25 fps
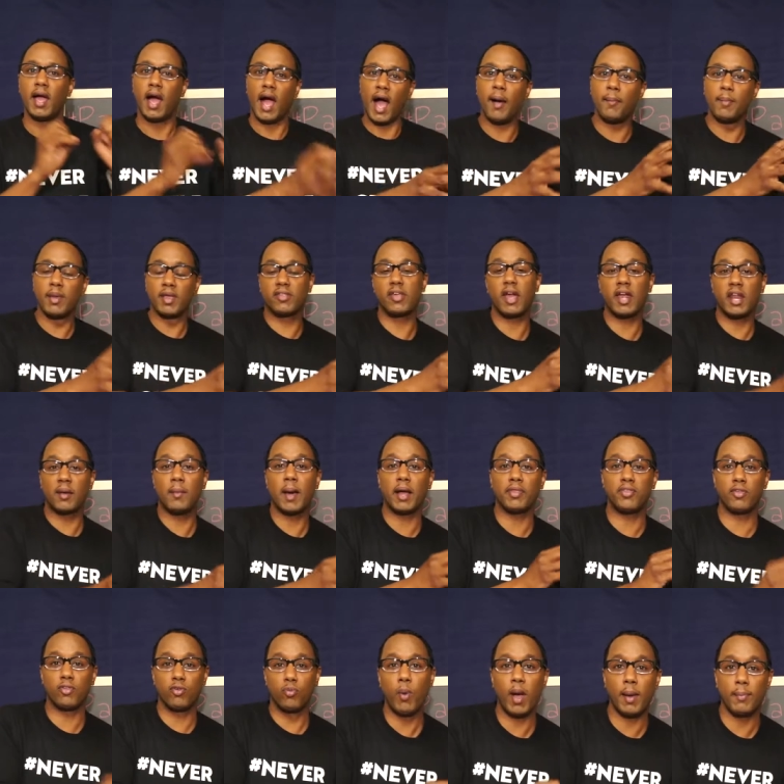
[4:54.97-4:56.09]
I'm excited about
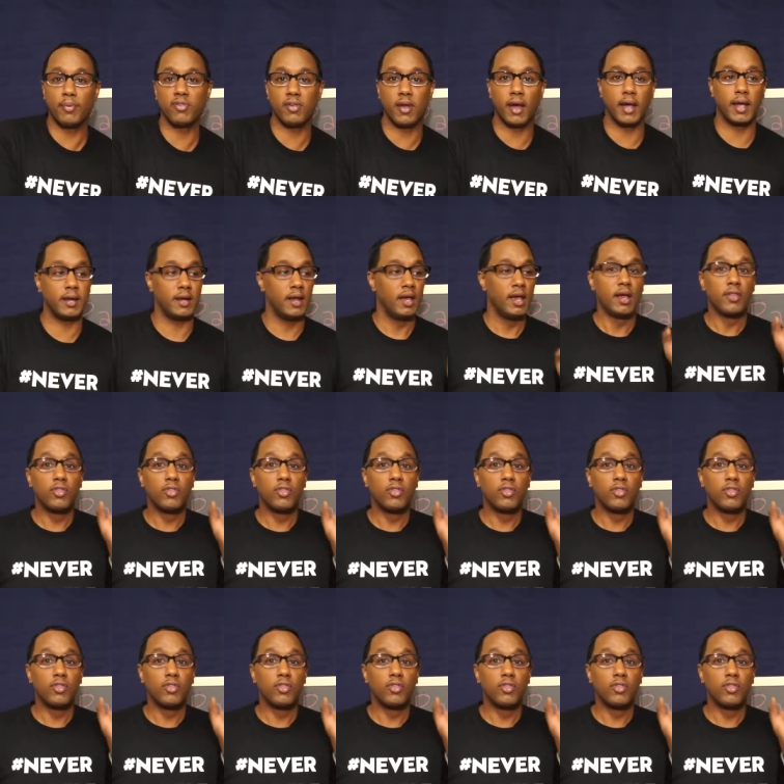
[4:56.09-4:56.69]
this website.